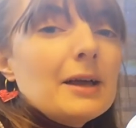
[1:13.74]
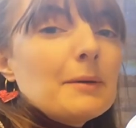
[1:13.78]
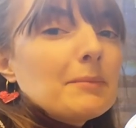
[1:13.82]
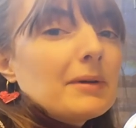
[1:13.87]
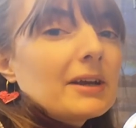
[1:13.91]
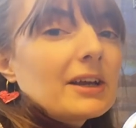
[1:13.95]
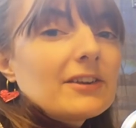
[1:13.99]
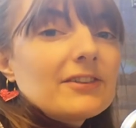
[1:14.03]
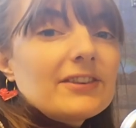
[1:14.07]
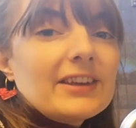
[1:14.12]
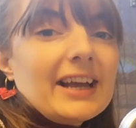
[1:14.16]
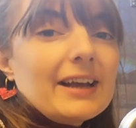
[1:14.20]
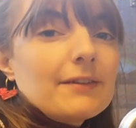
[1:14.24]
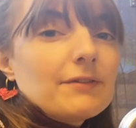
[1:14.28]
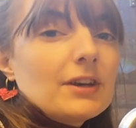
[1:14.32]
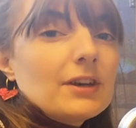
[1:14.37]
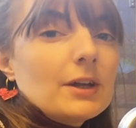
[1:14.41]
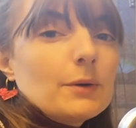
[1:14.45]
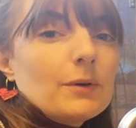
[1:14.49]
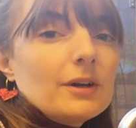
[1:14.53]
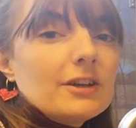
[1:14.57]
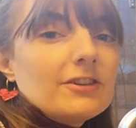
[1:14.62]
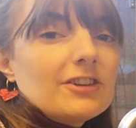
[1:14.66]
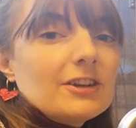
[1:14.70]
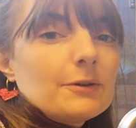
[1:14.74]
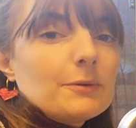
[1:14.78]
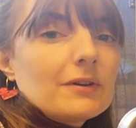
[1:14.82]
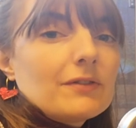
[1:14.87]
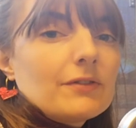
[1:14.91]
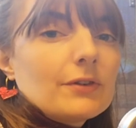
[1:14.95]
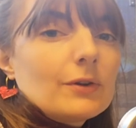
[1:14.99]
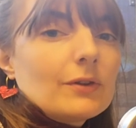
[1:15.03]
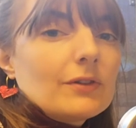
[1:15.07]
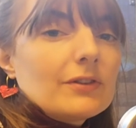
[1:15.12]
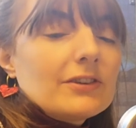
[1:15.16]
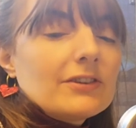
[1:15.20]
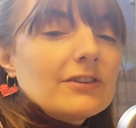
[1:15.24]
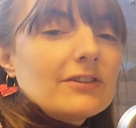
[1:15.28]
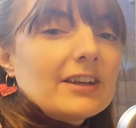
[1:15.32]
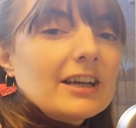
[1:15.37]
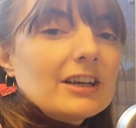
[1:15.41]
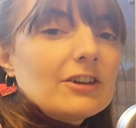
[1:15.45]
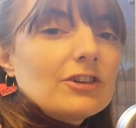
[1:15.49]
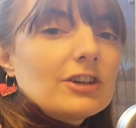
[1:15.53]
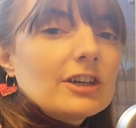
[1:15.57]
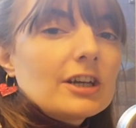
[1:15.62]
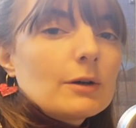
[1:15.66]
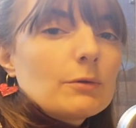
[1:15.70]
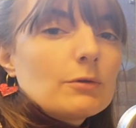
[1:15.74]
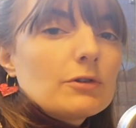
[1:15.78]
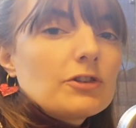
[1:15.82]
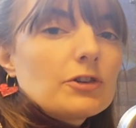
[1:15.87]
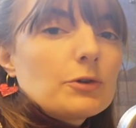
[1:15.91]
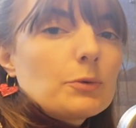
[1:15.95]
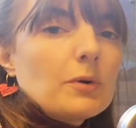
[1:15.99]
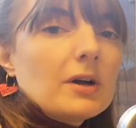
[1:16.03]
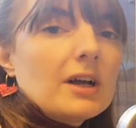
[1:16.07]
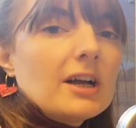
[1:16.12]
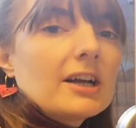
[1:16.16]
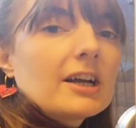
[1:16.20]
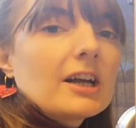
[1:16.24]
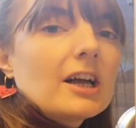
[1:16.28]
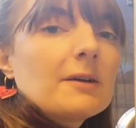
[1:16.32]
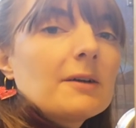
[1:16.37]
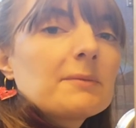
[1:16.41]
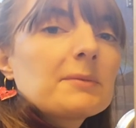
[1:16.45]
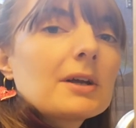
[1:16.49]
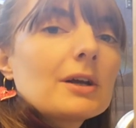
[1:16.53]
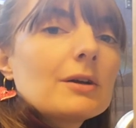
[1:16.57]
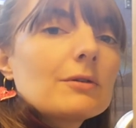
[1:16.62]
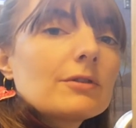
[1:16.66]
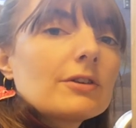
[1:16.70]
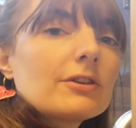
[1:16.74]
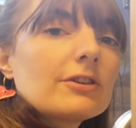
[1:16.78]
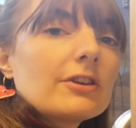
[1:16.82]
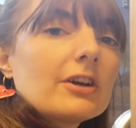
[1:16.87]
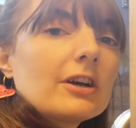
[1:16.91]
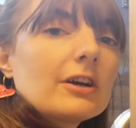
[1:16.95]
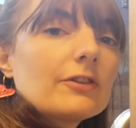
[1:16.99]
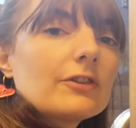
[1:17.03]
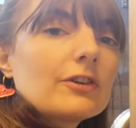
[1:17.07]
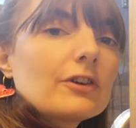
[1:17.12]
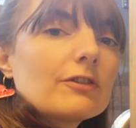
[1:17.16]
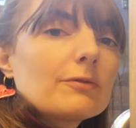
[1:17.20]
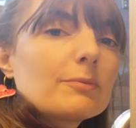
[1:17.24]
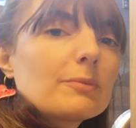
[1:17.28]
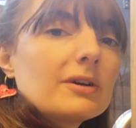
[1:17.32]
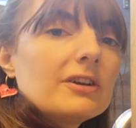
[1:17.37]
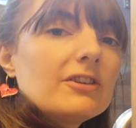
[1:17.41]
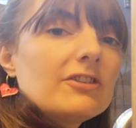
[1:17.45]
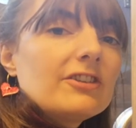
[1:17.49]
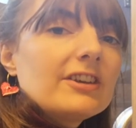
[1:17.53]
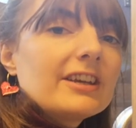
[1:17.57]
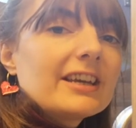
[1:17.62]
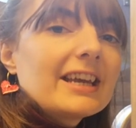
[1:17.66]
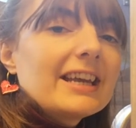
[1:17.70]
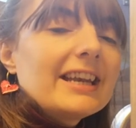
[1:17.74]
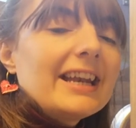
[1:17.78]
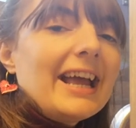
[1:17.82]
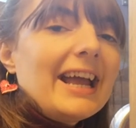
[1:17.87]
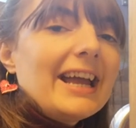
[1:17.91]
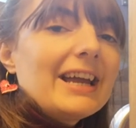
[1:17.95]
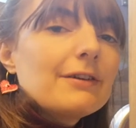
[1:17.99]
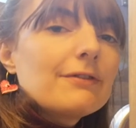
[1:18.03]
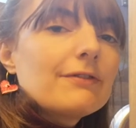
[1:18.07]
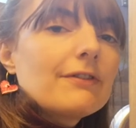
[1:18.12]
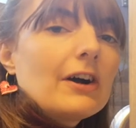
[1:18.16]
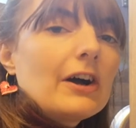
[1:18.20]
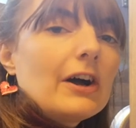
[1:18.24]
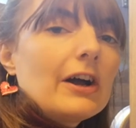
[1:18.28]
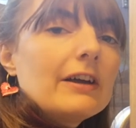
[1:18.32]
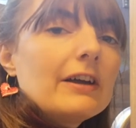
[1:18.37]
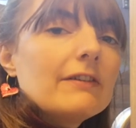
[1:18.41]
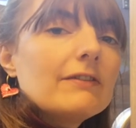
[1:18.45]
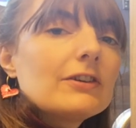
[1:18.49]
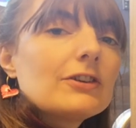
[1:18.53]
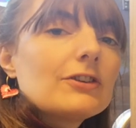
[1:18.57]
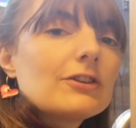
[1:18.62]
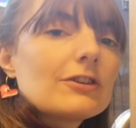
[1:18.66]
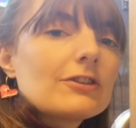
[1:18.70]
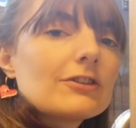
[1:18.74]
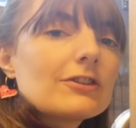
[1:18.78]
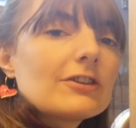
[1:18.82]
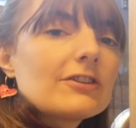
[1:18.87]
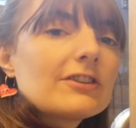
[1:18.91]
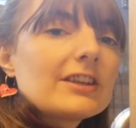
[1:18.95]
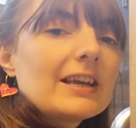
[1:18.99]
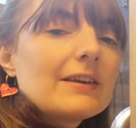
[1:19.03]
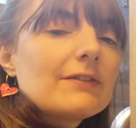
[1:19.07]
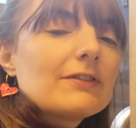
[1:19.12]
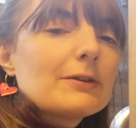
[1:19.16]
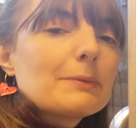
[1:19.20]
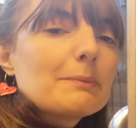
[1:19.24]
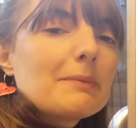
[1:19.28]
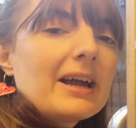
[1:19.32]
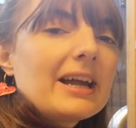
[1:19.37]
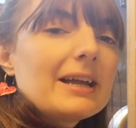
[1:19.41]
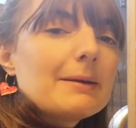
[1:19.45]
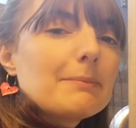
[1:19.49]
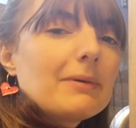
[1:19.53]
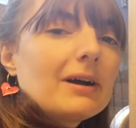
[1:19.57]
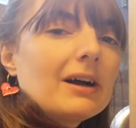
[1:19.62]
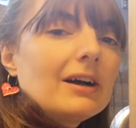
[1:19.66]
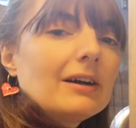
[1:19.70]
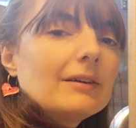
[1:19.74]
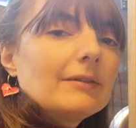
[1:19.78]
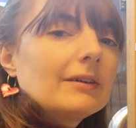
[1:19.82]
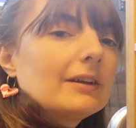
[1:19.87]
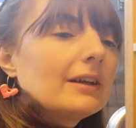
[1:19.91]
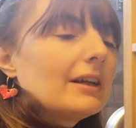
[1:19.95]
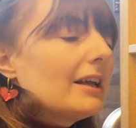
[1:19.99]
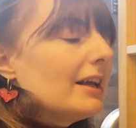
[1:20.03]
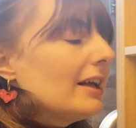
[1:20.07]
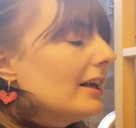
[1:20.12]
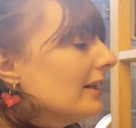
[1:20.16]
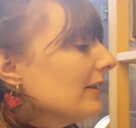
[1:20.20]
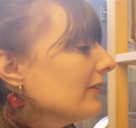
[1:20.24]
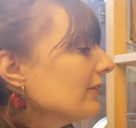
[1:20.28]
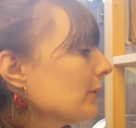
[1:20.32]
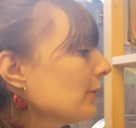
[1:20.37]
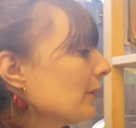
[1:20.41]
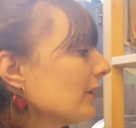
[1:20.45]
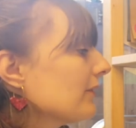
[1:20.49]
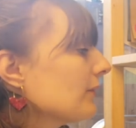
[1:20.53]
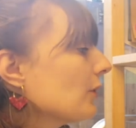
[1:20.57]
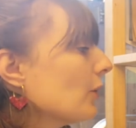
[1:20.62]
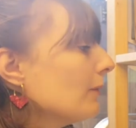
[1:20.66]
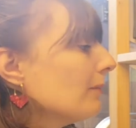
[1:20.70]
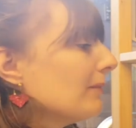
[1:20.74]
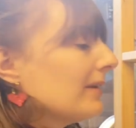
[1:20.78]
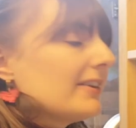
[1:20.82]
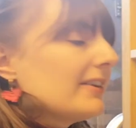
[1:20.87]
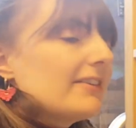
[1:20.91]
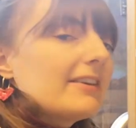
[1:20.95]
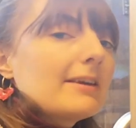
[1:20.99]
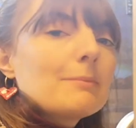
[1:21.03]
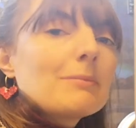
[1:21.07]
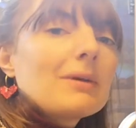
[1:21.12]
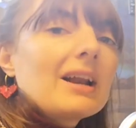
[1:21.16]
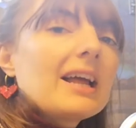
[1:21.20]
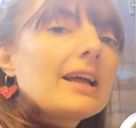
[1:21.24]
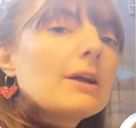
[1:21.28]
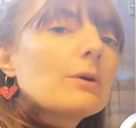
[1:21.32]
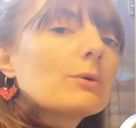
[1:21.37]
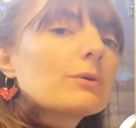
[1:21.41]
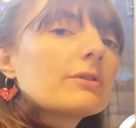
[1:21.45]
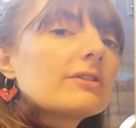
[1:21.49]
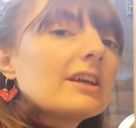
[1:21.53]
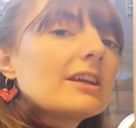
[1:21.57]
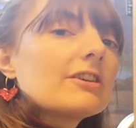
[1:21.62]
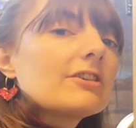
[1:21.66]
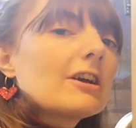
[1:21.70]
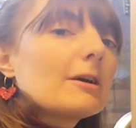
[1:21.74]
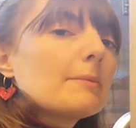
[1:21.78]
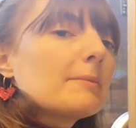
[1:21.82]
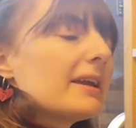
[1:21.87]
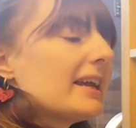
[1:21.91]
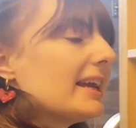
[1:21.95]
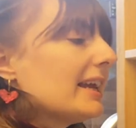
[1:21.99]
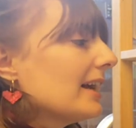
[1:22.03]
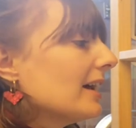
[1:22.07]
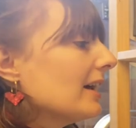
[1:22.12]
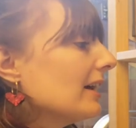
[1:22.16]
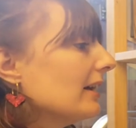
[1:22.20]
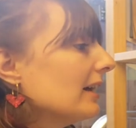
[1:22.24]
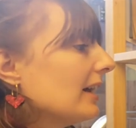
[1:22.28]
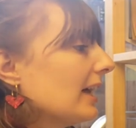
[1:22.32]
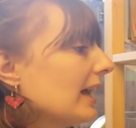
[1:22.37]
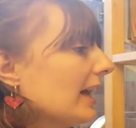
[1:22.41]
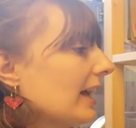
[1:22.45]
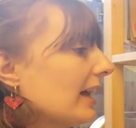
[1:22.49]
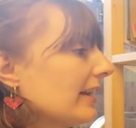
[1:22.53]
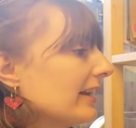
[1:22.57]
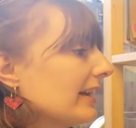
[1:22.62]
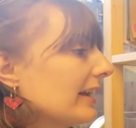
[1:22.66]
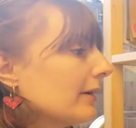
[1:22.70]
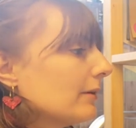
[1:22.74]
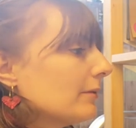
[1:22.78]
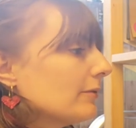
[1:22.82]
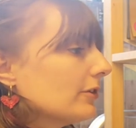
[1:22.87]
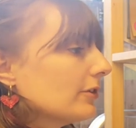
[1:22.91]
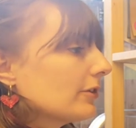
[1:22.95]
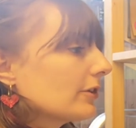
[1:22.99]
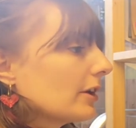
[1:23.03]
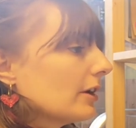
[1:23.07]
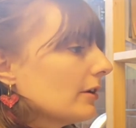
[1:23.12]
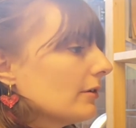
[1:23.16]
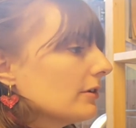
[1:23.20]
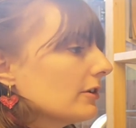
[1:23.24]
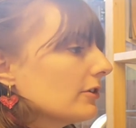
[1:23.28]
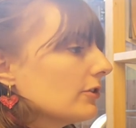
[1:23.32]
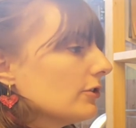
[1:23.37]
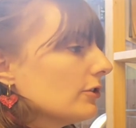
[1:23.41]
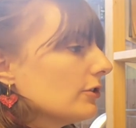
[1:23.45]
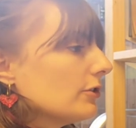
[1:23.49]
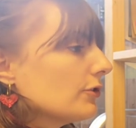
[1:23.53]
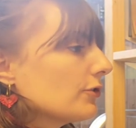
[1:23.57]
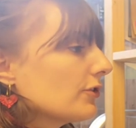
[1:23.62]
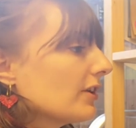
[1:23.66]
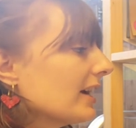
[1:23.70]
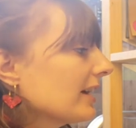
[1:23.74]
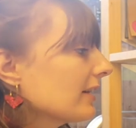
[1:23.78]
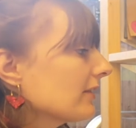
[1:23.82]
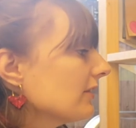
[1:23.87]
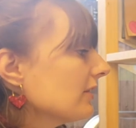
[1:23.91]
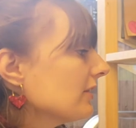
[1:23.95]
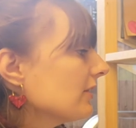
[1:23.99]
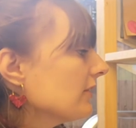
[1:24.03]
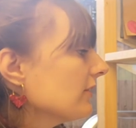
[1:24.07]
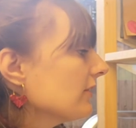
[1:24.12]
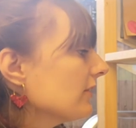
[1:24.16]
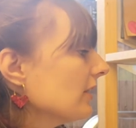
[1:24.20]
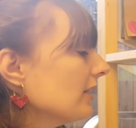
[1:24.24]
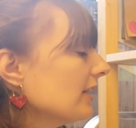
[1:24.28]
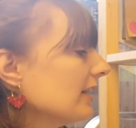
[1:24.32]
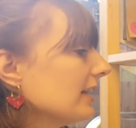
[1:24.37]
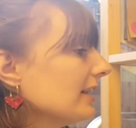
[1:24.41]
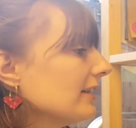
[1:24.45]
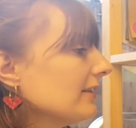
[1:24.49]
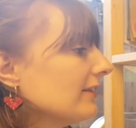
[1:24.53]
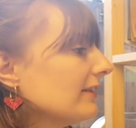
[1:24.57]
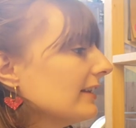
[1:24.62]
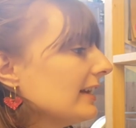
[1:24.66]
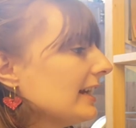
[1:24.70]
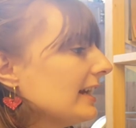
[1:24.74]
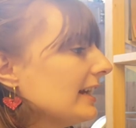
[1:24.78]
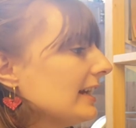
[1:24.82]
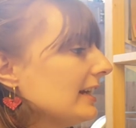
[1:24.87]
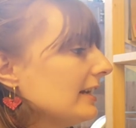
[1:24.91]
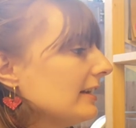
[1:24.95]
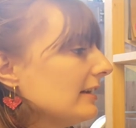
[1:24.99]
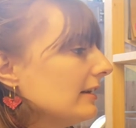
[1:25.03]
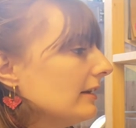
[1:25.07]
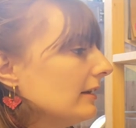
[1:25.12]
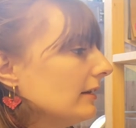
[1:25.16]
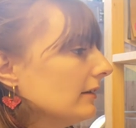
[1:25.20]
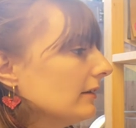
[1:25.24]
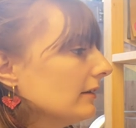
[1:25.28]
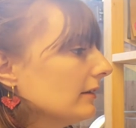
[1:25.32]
Because I have no idea whether or not this is actually going to work, I'm going to start off printing in A five just to save some paper. So I've got my template all set up here, and now I'm just going to drag the designs in.